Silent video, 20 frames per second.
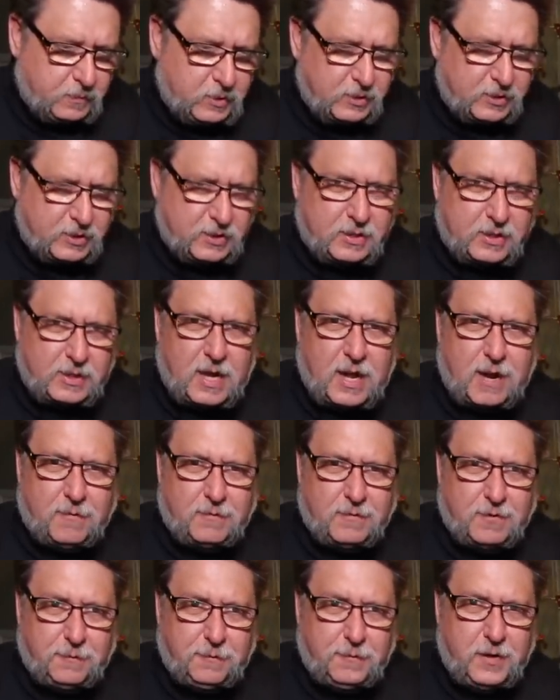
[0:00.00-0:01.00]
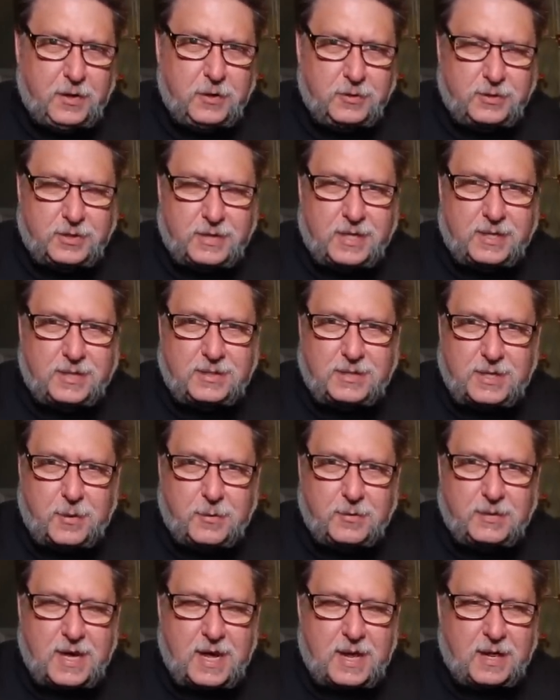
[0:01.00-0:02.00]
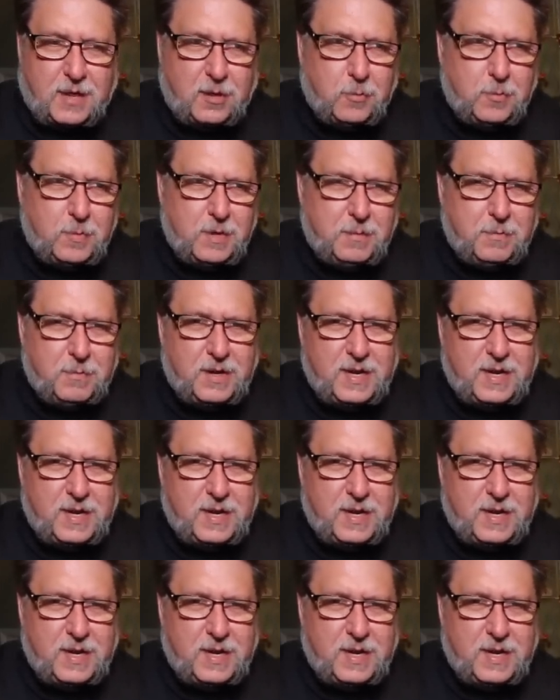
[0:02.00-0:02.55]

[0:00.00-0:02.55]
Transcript: just to kind of diffuse it, slow it down a little bit.